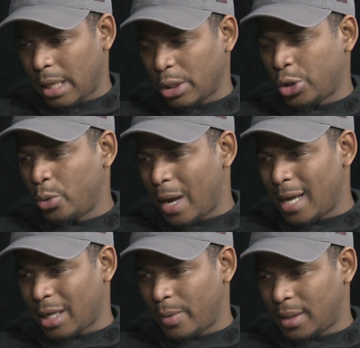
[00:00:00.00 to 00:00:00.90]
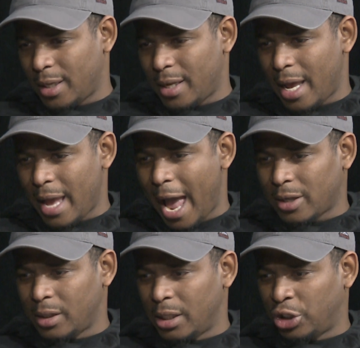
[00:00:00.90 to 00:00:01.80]
two guys I would say that
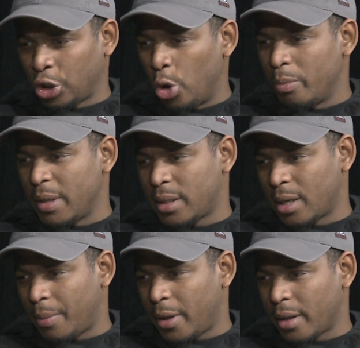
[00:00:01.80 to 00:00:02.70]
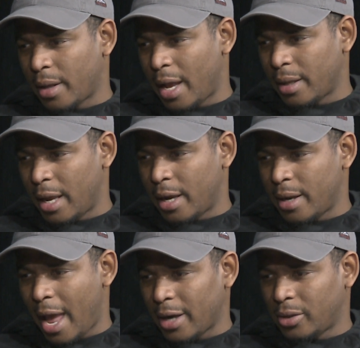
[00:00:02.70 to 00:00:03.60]
actually showed me something that they
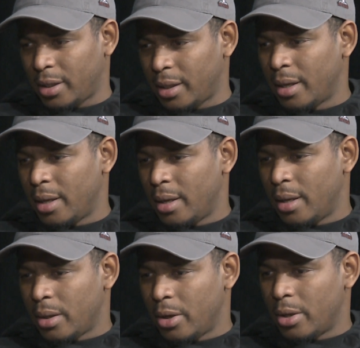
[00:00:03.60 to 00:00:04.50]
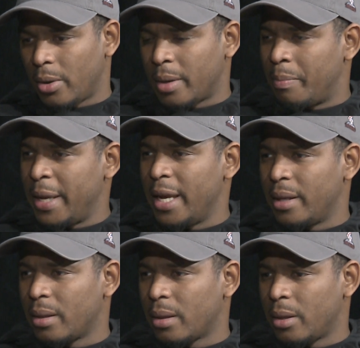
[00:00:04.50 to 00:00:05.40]
can actually, compete.
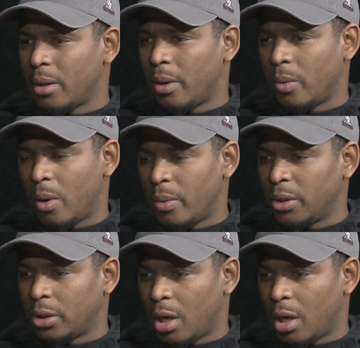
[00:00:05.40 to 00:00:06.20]
One was